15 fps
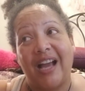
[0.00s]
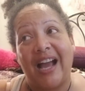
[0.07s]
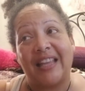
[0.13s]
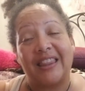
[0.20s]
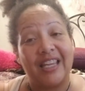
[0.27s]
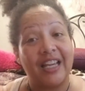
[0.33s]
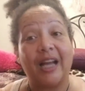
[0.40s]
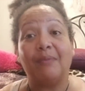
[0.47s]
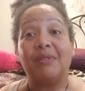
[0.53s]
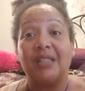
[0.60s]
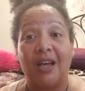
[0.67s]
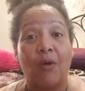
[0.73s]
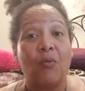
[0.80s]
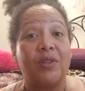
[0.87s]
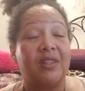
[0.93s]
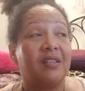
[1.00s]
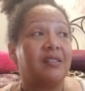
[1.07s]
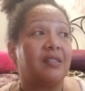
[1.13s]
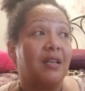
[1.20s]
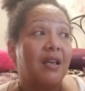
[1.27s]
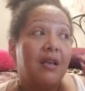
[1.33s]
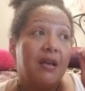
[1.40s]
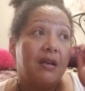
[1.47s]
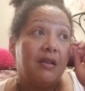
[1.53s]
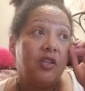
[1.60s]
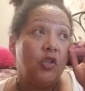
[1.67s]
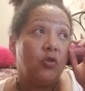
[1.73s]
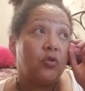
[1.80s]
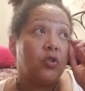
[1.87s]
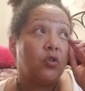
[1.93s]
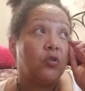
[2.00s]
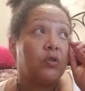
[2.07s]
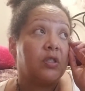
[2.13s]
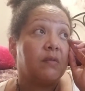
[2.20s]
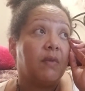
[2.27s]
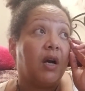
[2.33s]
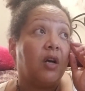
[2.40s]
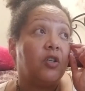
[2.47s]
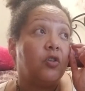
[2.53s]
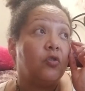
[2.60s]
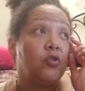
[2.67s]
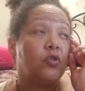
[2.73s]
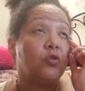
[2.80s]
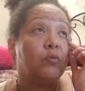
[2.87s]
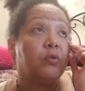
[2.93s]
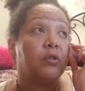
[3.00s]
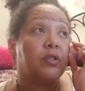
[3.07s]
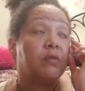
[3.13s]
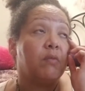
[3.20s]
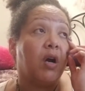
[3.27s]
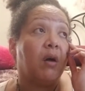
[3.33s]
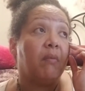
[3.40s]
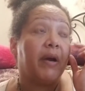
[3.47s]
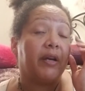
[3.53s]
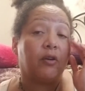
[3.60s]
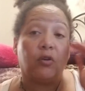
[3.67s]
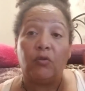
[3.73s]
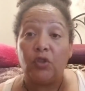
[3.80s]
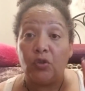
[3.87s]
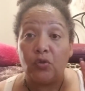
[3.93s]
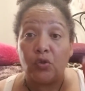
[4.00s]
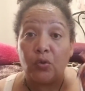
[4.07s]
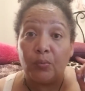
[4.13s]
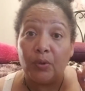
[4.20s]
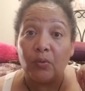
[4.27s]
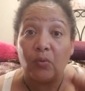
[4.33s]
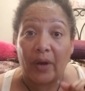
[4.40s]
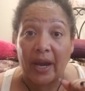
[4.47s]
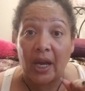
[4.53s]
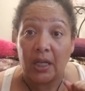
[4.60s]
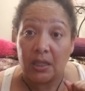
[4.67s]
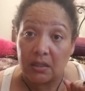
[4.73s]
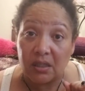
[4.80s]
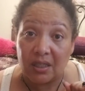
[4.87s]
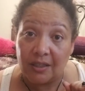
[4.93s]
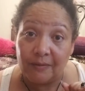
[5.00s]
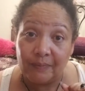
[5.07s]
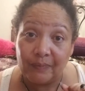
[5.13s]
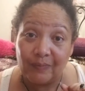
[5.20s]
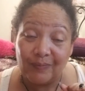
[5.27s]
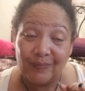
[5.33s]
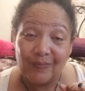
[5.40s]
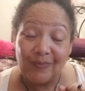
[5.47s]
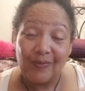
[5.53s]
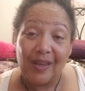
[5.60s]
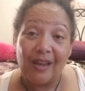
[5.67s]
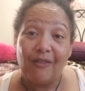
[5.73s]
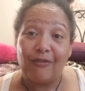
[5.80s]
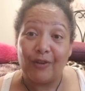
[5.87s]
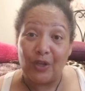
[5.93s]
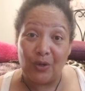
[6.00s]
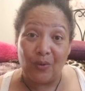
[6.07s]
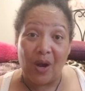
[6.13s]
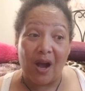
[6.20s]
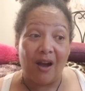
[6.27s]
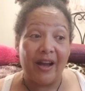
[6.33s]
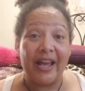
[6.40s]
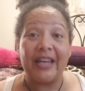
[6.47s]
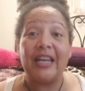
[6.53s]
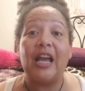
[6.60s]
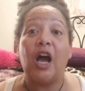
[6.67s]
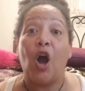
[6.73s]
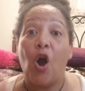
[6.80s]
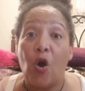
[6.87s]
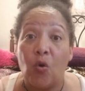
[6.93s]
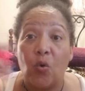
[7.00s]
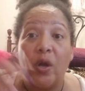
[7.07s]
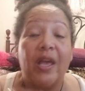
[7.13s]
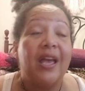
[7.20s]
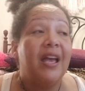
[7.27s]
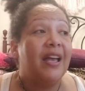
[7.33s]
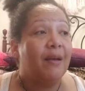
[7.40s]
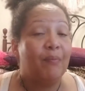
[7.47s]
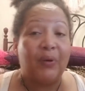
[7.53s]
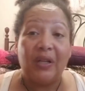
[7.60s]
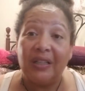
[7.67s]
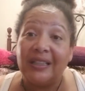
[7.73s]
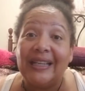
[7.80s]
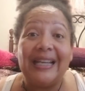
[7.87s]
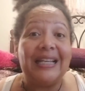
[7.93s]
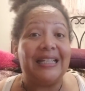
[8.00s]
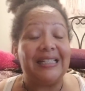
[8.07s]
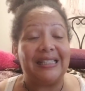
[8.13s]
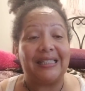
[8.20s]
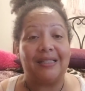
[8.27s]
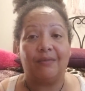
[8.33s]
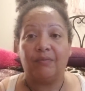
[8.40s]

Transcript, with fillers: I think I'm done with this YouTube, small YouTuber, small micro YouTuber rant for you all. And oh, please